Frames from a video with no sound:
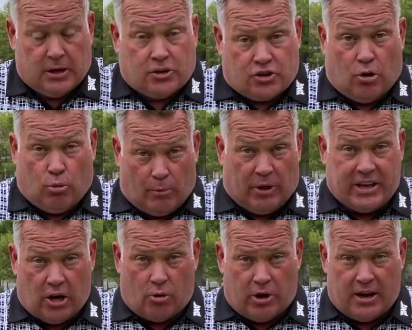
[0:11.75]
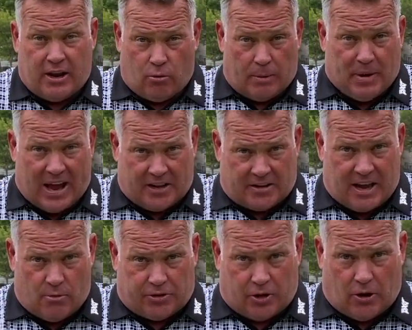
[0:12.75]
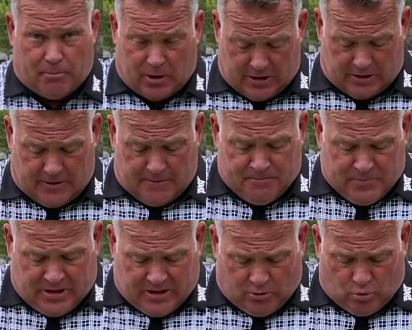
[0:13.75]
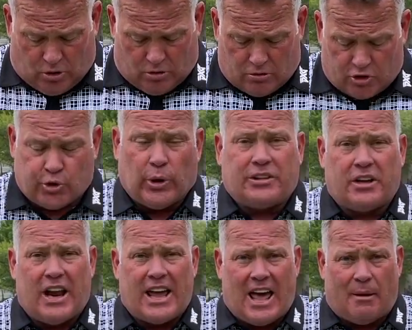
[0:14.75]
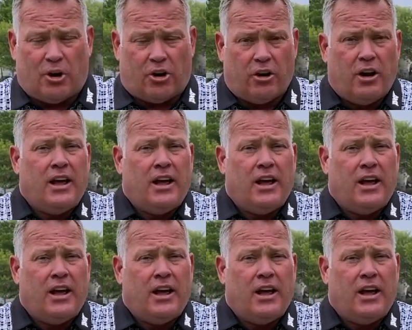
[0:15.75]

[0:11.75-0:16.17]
So when we go in there, we pat it down with our putter, it will shrink the diameter.